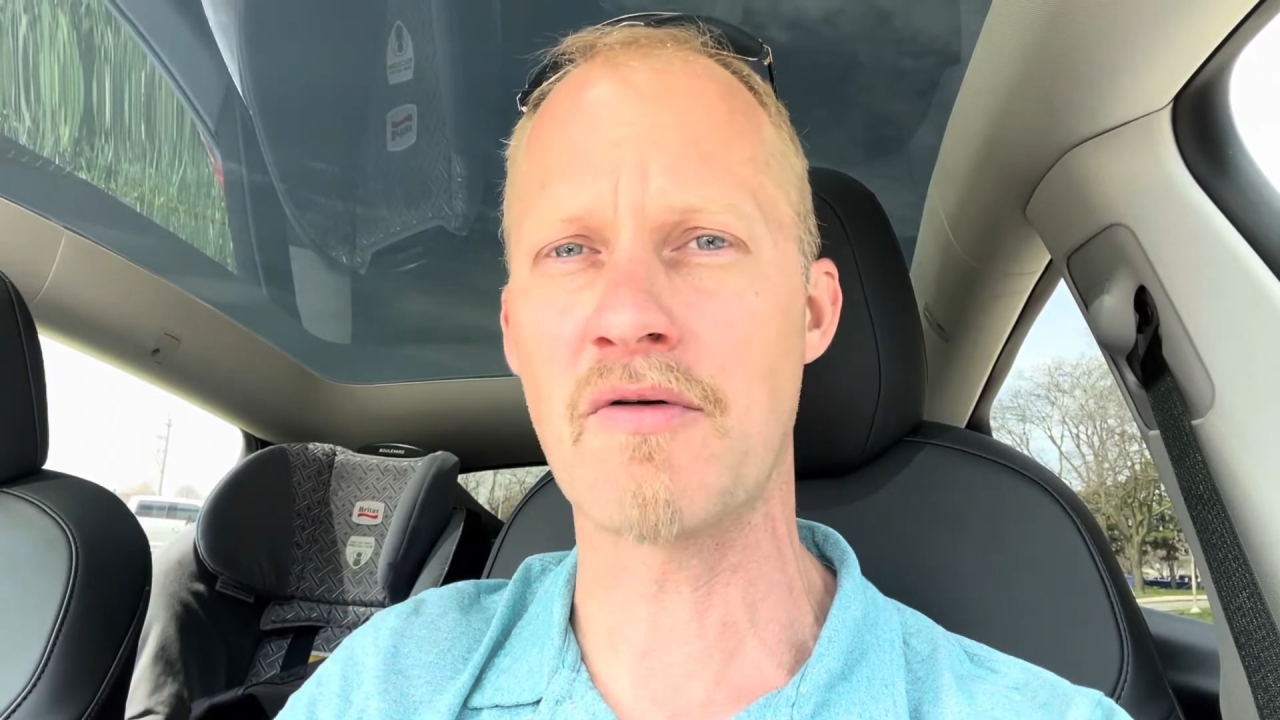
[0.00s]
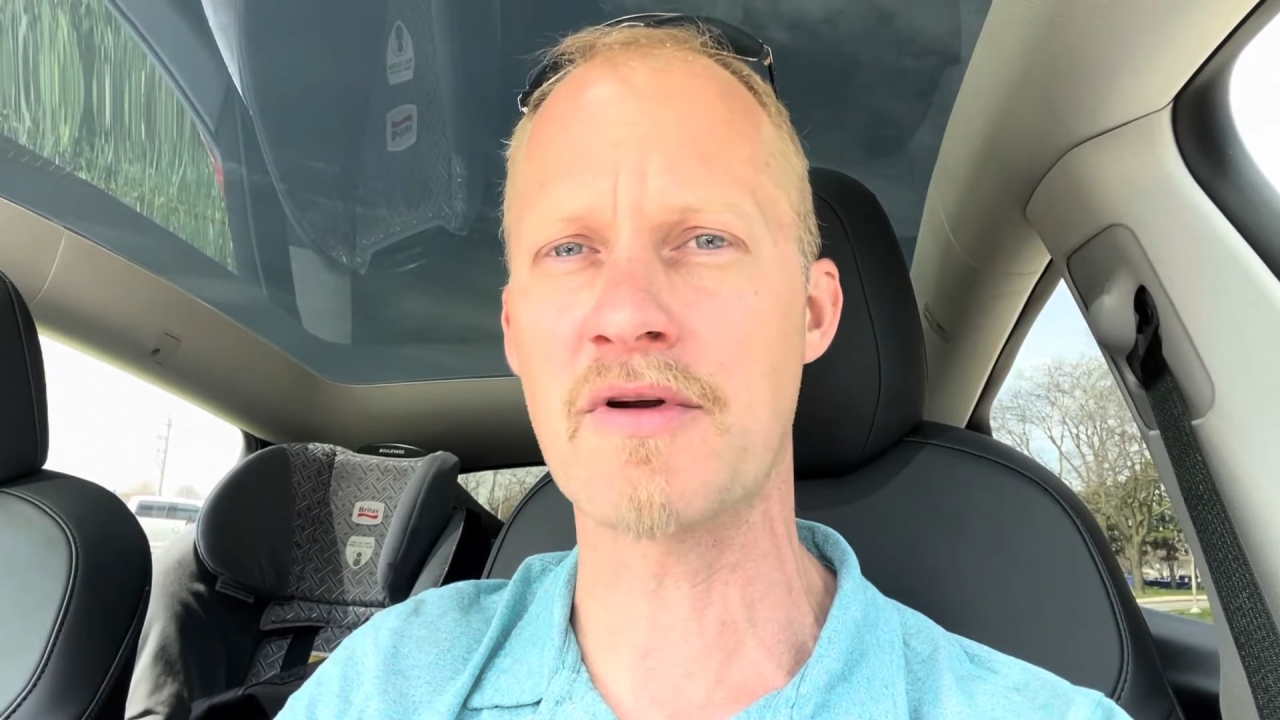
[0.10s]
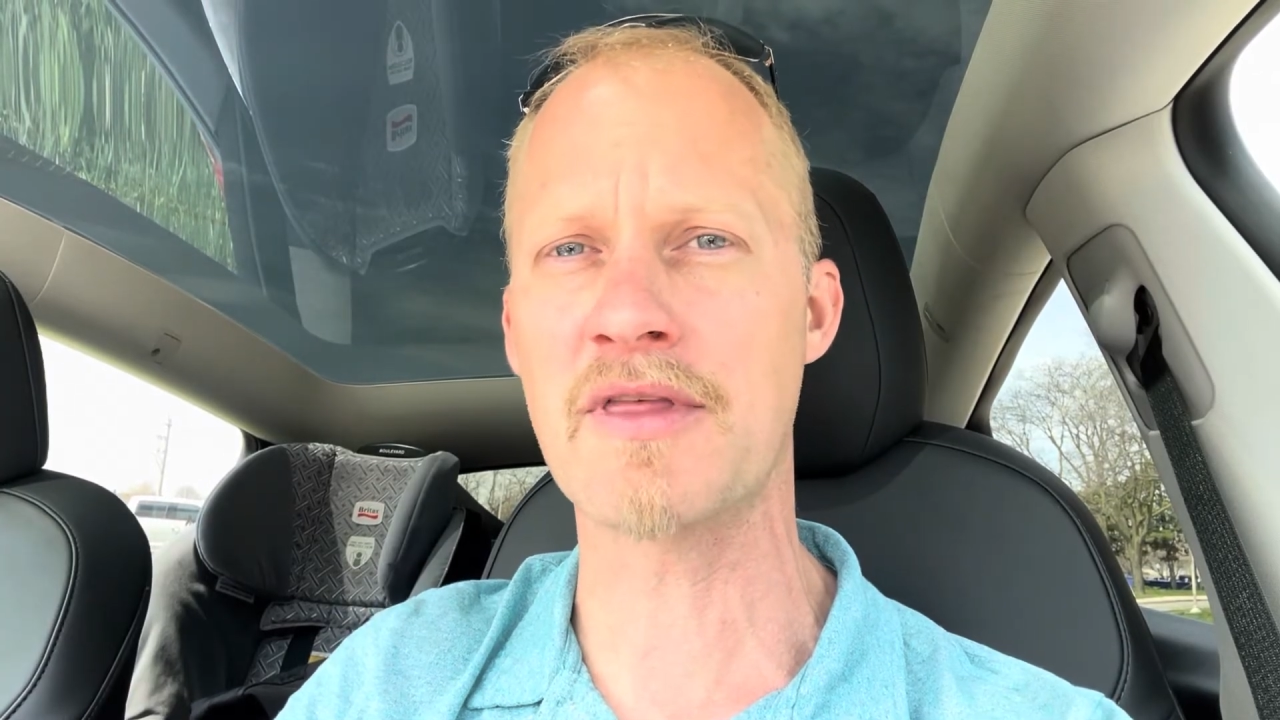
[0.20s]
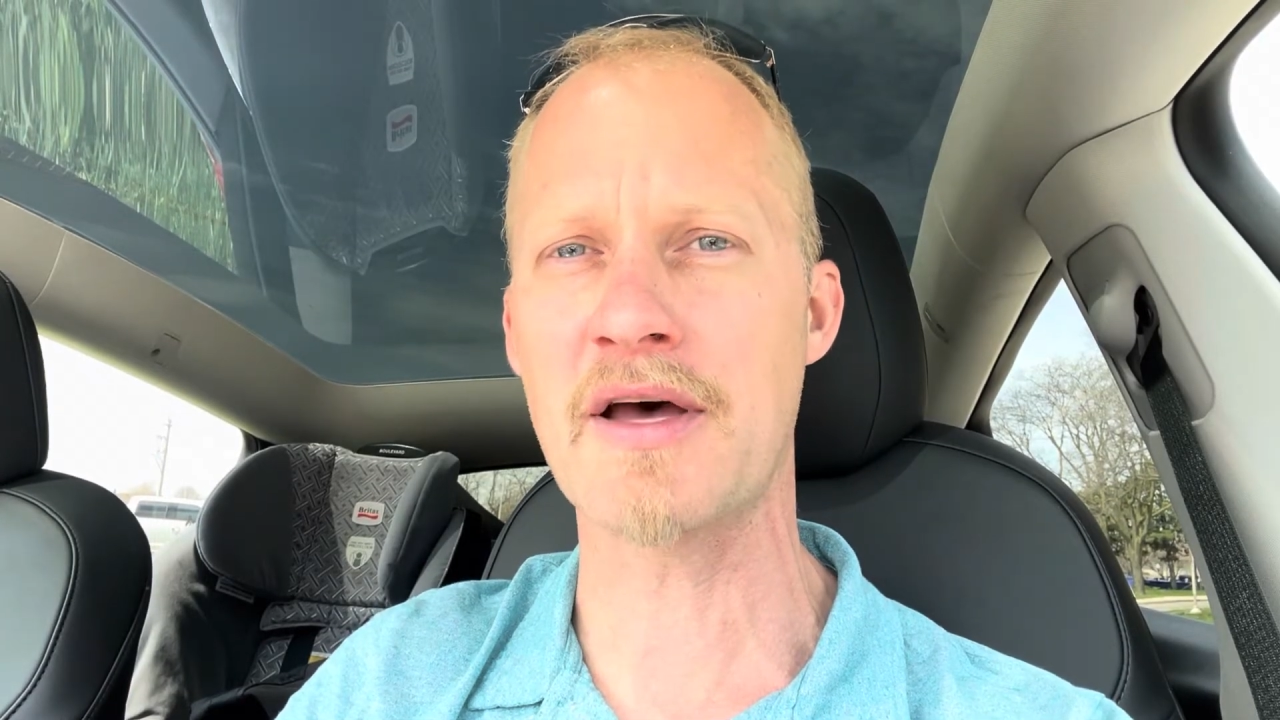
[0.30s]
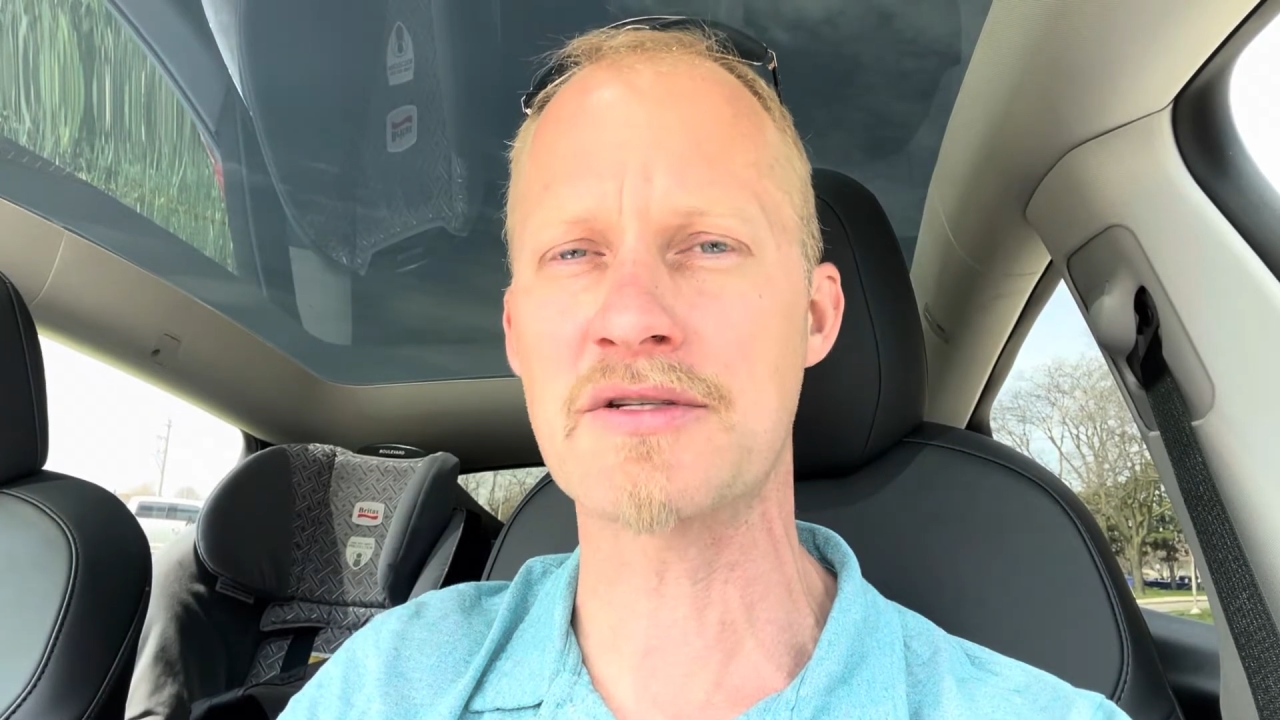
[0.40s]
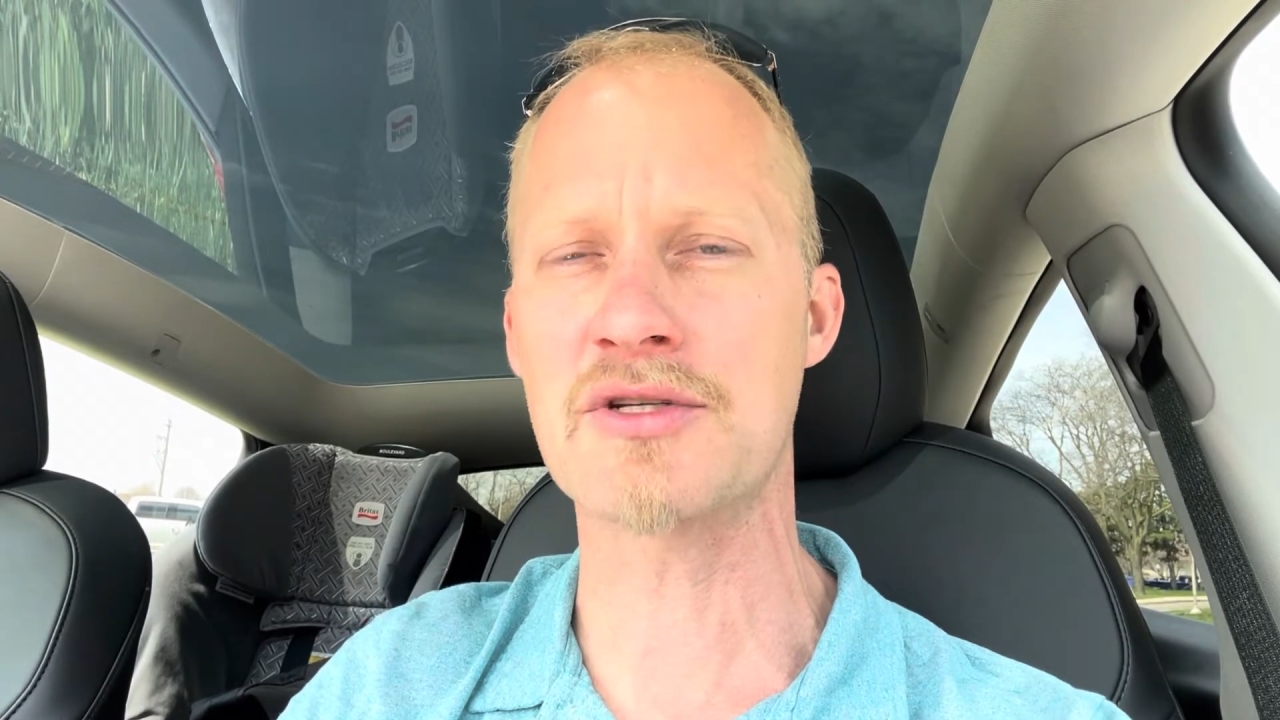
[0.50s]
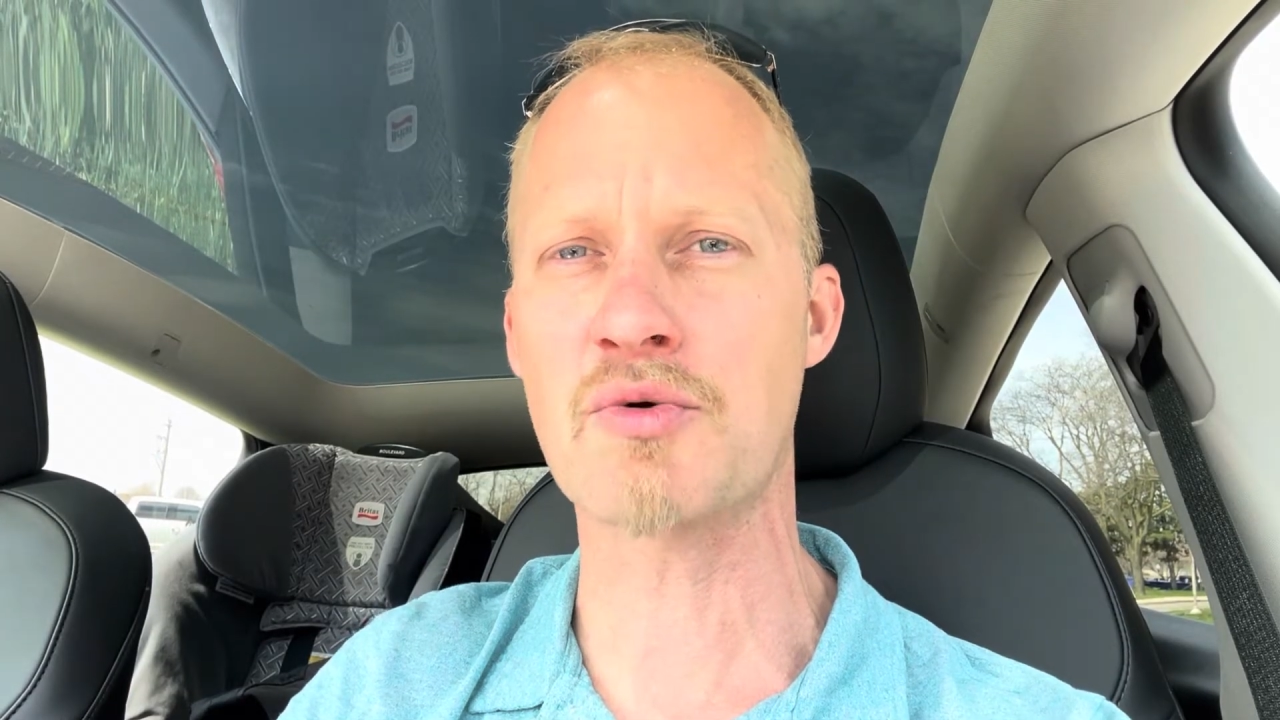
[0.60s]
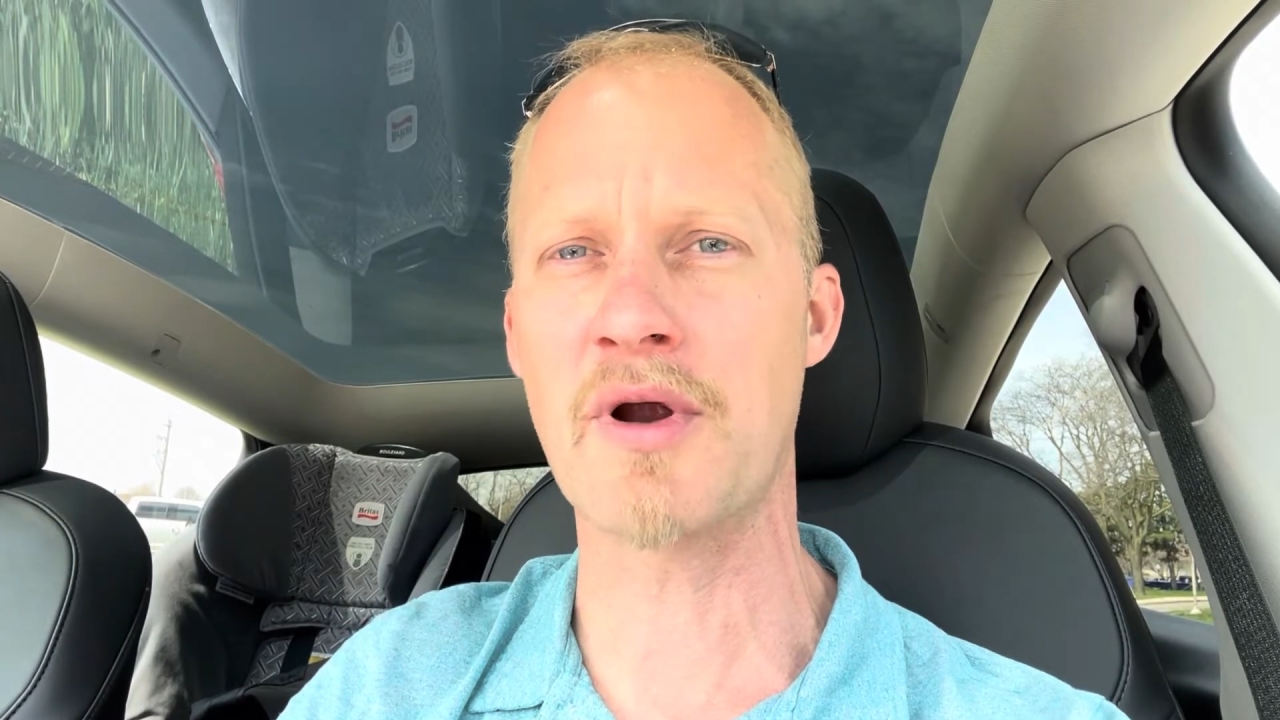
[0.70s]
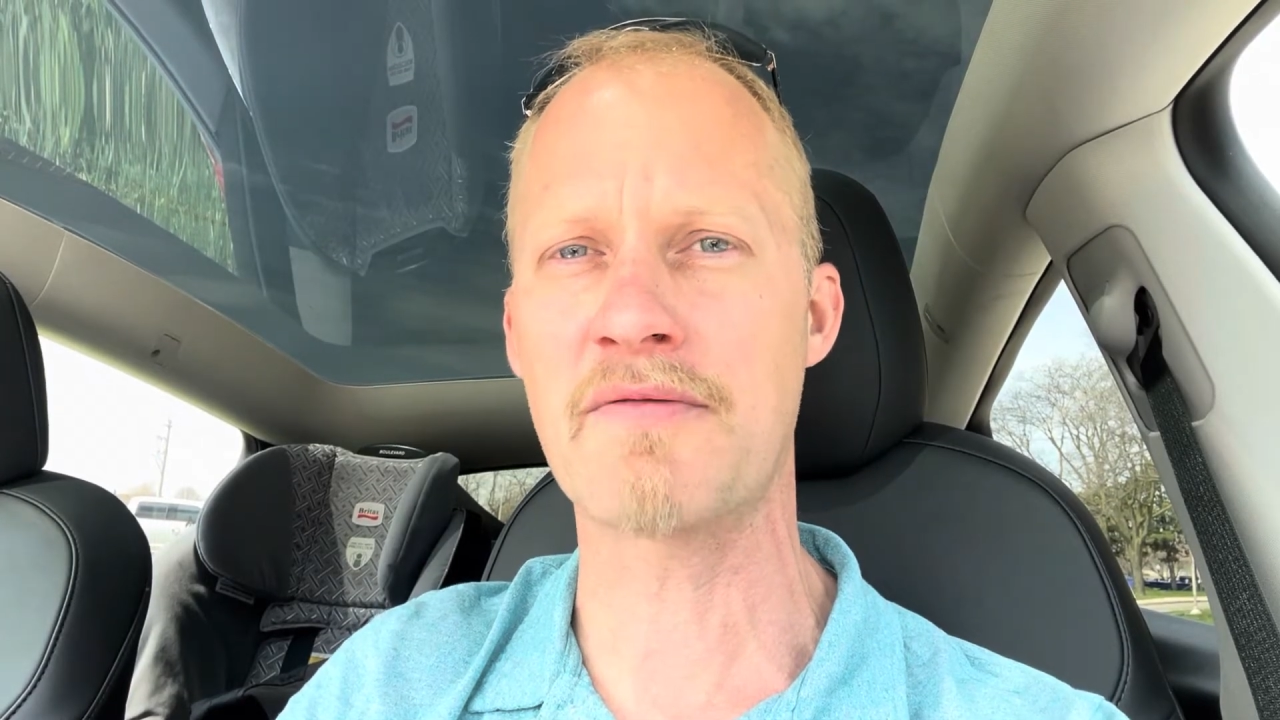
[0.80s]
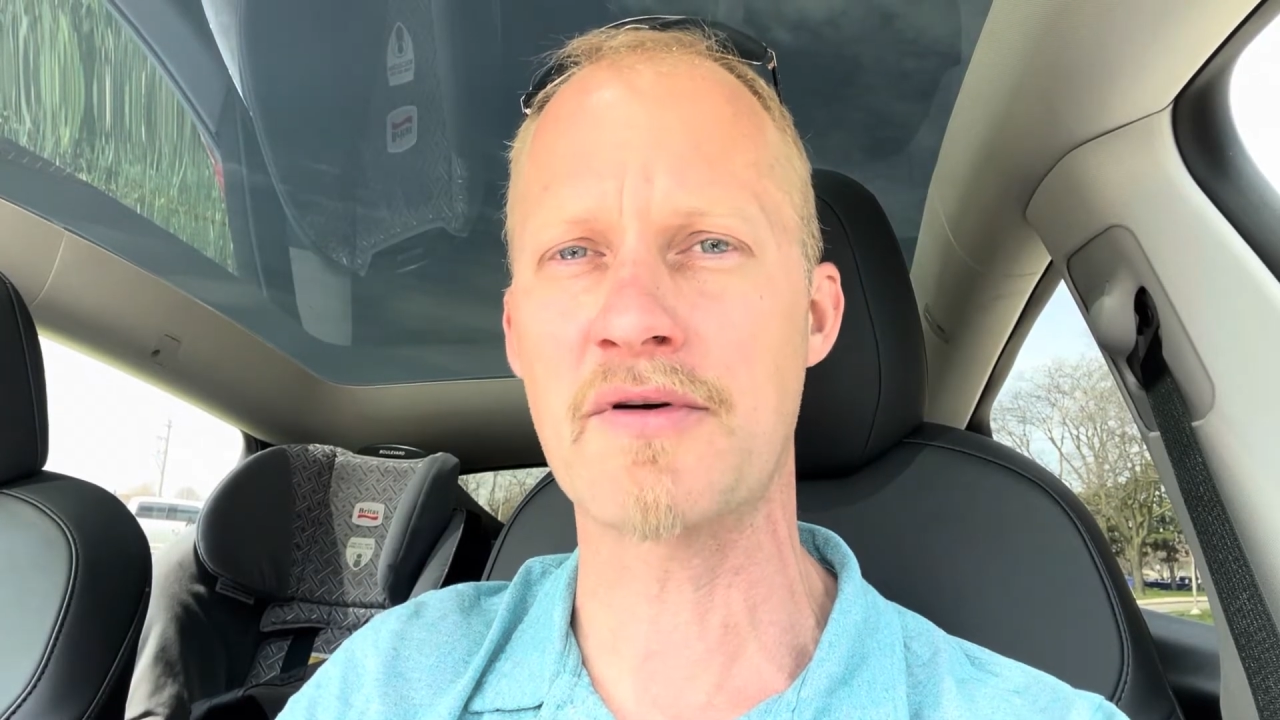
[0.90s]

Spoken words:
over a thousand square